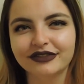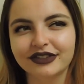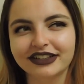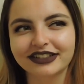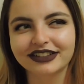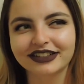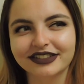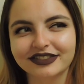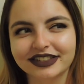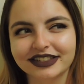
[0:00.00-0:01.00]
what the fuck?
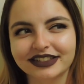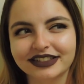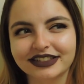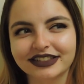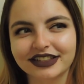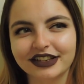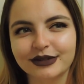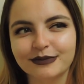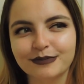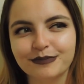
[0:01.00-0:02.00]
I was like,
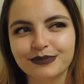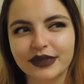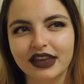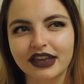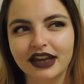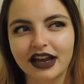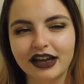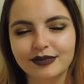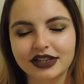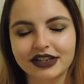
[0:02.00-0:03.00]
I'm
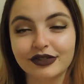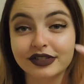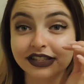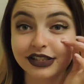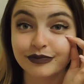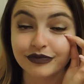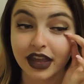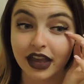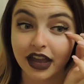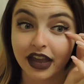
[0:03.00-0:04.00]
gonna go to sleep.
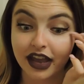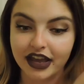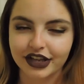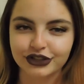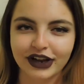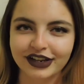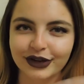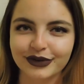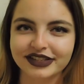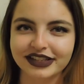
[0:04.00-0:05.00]
And I tried to
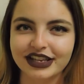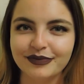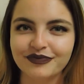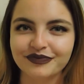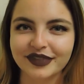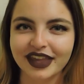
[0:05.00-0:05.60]
go to sleep,